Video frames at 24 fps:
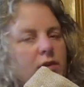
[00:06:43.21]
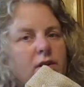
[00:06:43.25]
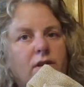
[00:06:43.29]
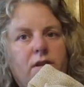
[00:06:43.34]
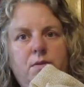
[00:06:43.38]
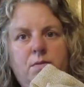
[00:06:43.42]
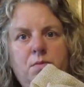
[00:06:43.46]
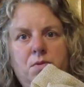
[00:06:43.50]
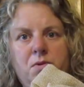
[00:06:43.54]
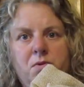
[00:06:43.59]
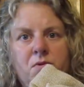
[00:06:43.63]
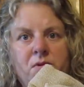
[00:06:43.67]

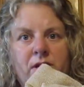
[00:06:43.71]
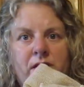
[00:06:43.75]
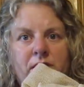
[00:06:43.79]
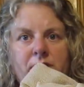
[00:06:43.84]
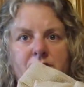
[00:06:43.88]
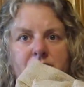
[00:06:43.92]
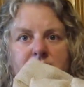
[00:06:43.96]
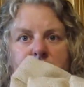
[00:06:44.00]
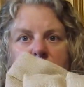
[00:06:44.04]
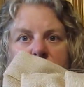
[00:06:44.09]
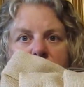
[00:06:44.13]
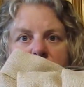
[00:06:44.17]
The bow
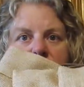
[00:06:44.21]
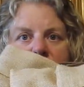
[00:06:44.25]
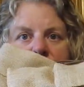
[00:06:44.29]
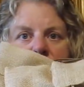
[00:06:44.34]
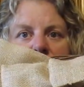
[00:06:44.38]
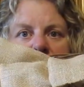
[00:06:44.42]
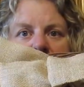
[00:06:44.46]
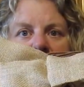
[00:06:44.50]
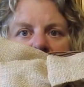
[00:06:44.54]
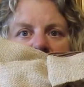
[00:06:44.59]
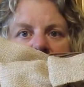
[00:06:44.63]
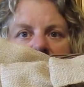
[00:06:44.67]
needs some
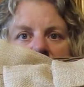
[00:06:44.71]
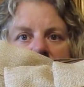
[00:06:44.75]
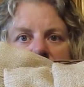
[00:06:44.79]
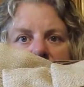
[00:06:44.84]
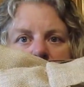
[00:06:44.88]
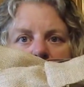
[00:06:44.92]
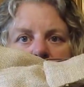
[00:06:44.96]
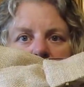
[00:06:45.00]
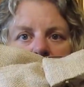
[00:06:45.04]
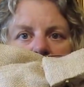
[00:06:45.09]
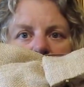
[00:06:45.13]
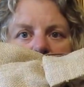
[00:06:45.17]
floofing,
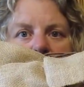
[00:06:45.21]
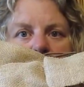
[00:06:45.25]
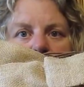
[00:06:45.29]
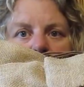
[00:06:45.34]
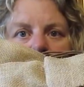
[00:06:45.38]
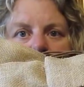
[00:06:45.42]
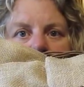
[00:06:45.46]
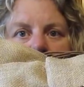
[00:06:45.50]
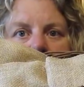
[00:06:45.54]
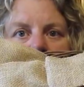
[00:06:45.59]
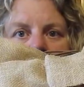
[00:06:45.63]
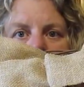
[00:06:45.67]
but
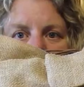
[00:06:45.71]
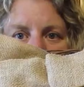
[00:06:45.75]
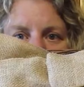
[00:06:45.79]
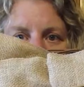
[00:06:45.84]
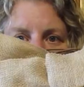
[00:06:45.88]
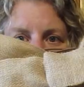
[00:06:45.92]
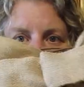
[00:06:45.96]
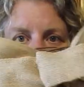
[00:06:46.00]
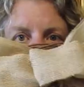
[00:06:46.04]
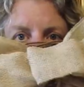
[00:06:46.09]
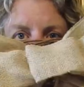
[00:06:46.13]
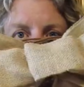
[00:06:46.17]

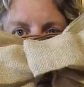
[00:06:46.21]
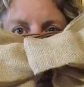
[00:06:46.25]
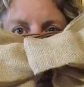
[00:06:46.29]
it